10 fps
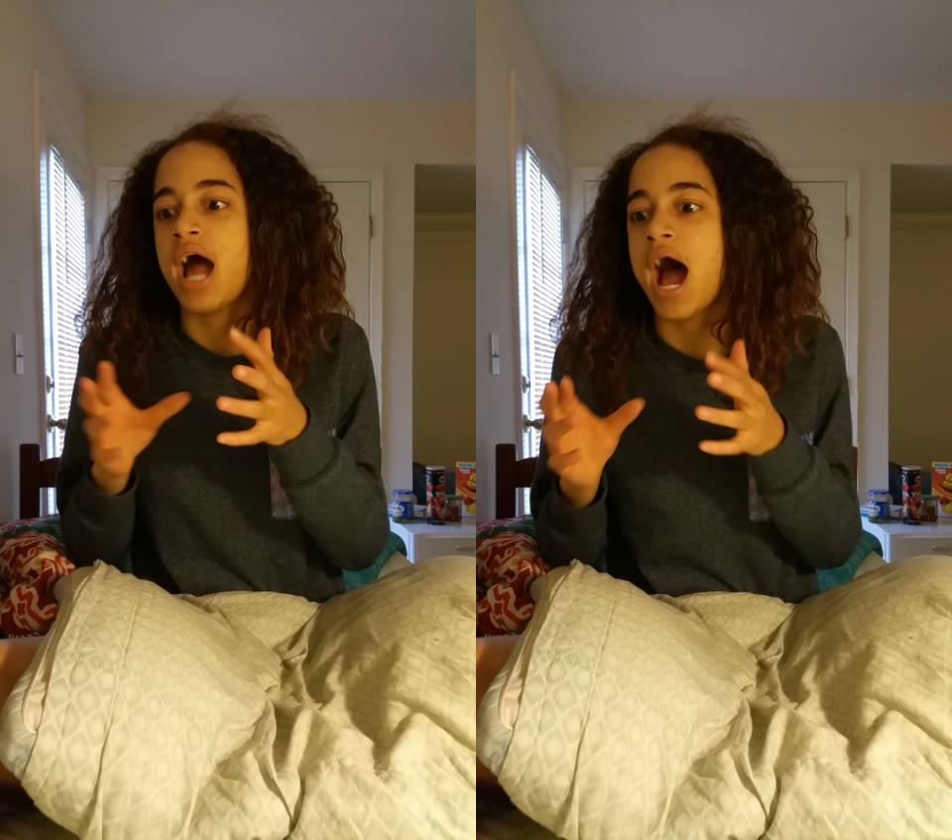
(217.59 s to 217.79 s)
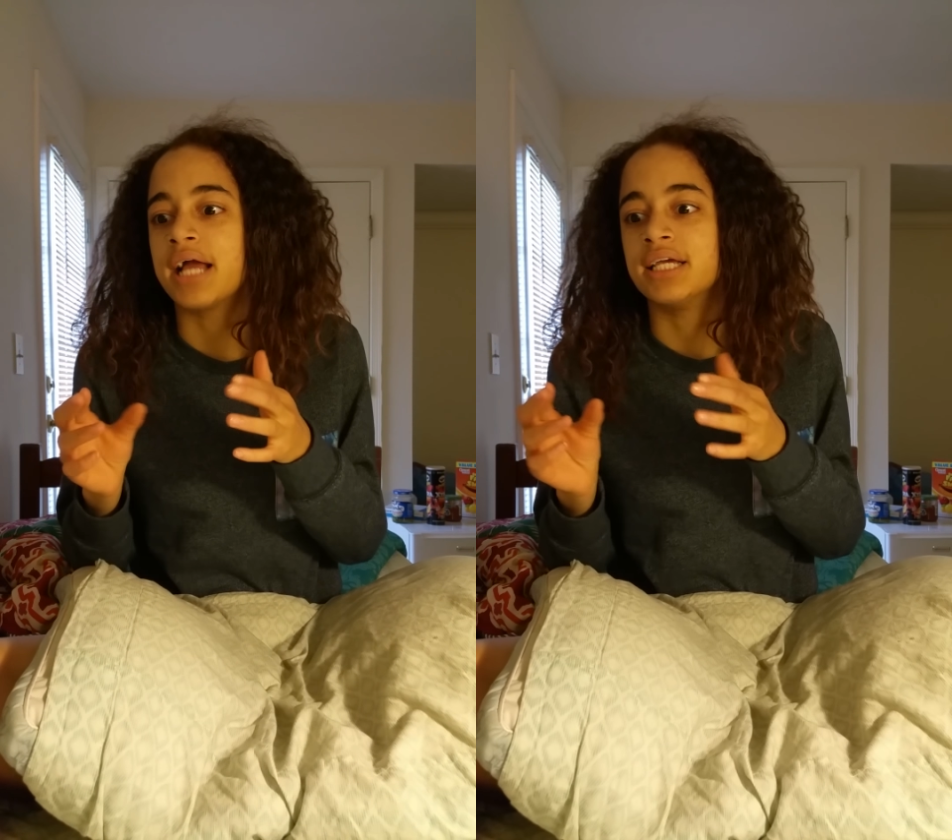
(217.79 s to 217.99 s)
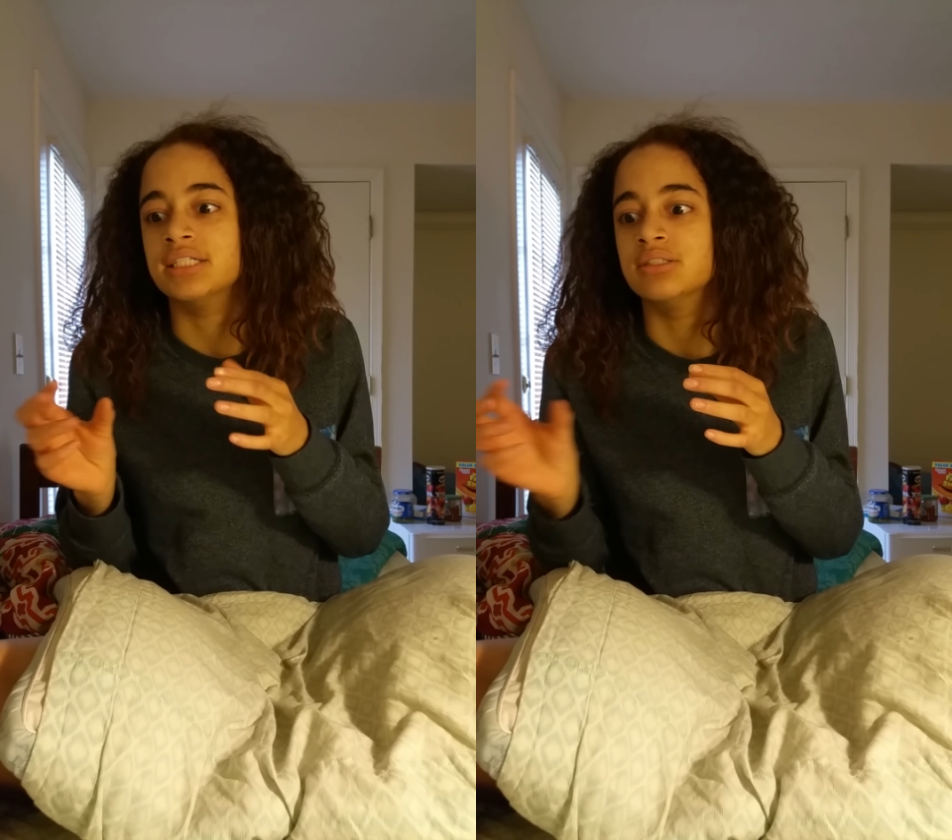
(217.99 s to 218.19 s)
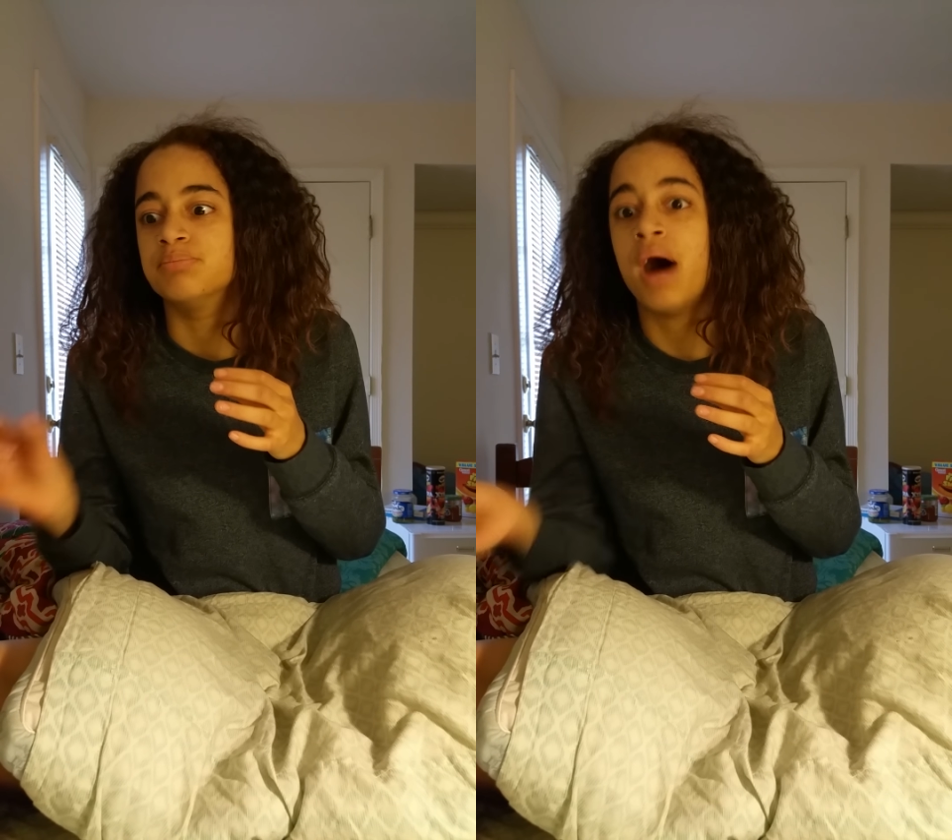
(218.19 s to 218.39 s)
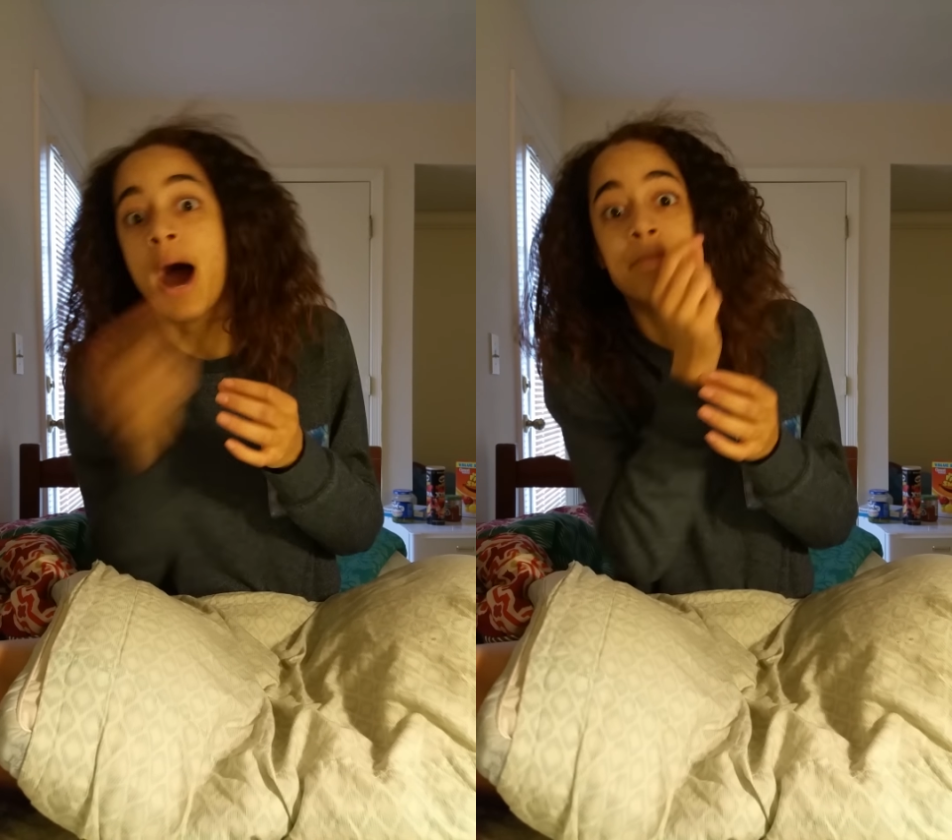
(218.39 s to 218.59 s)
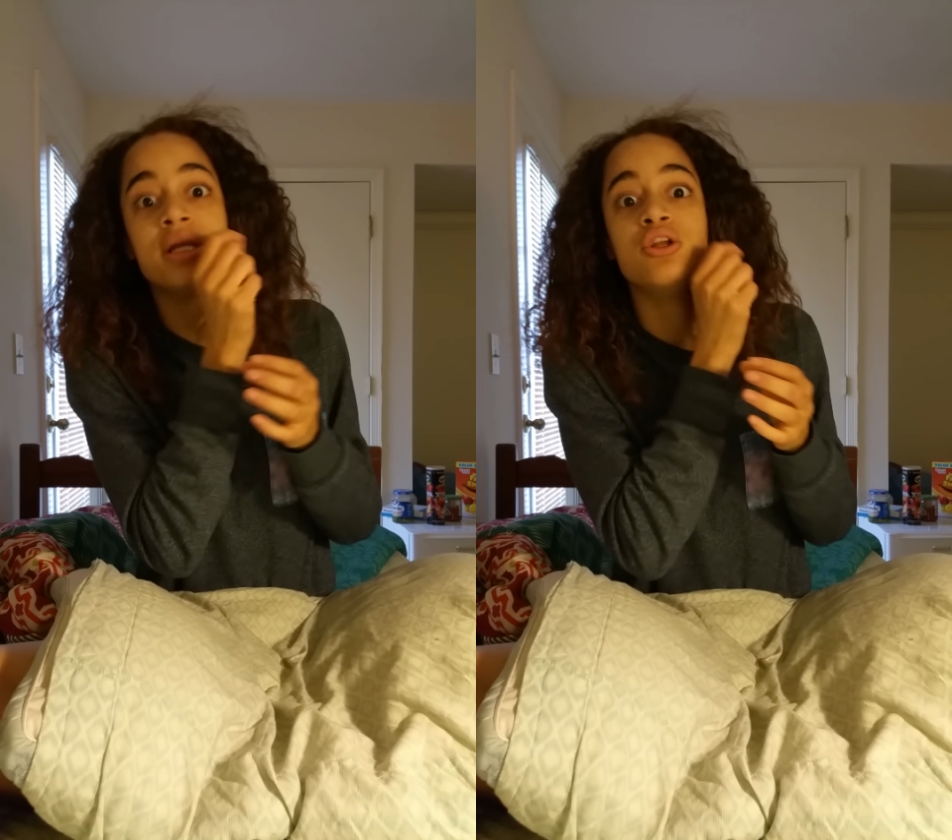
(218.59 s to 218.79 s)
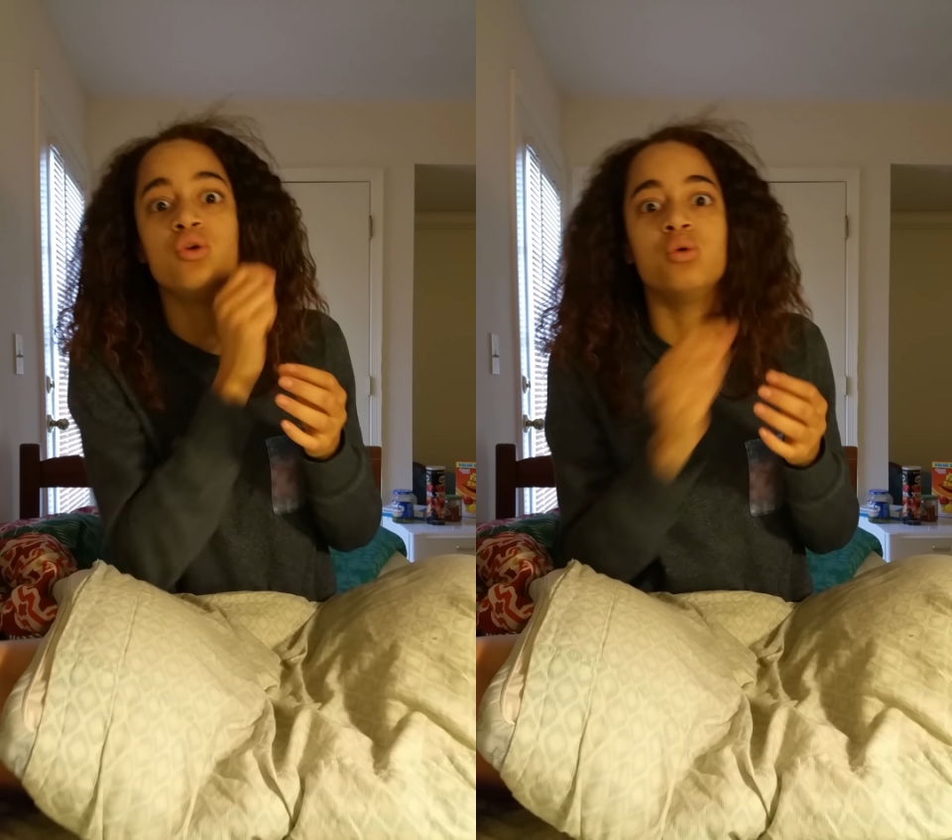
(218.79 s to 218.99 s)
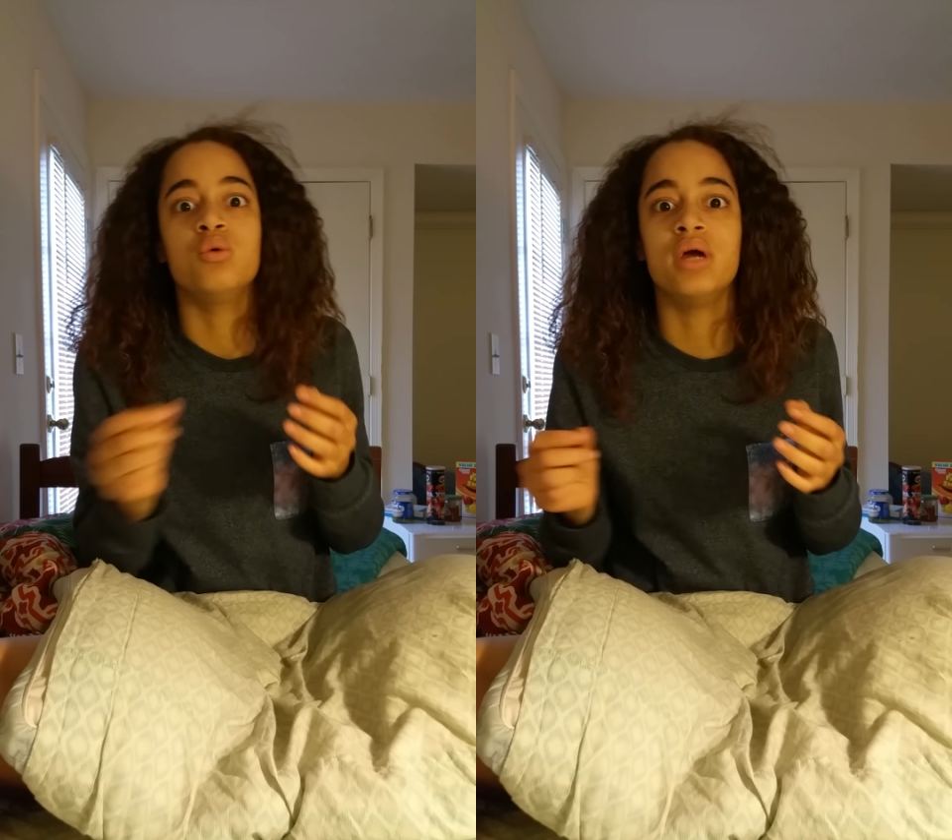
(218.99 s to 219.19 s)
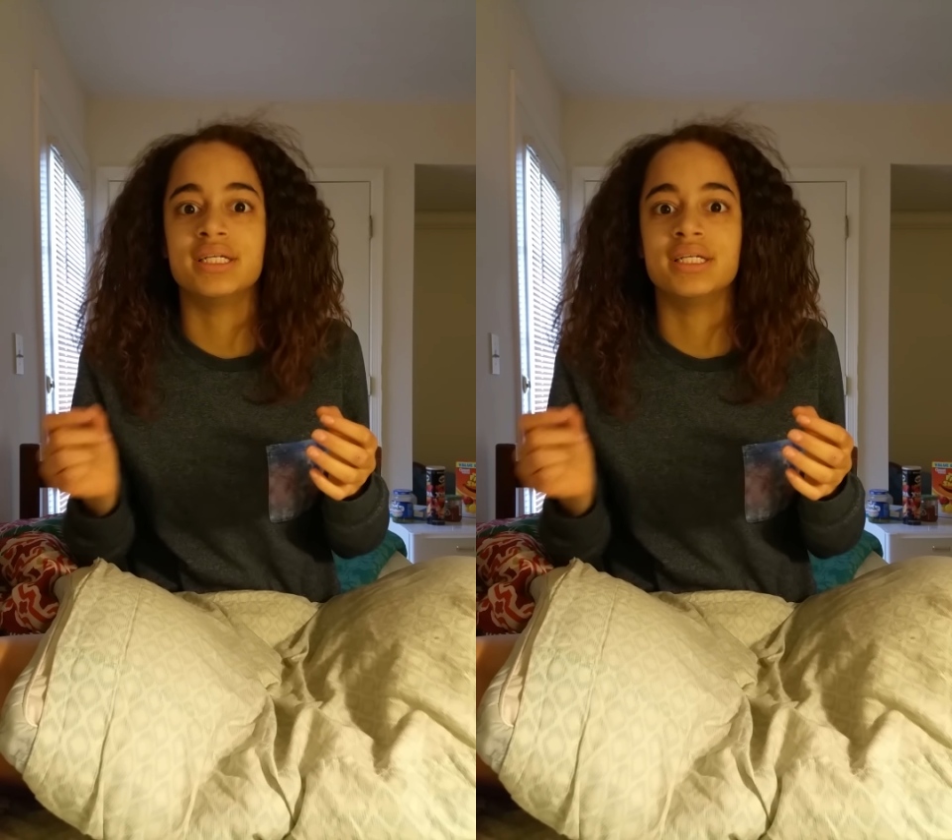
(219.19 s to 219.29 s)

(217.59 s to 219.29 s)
I can pop in a new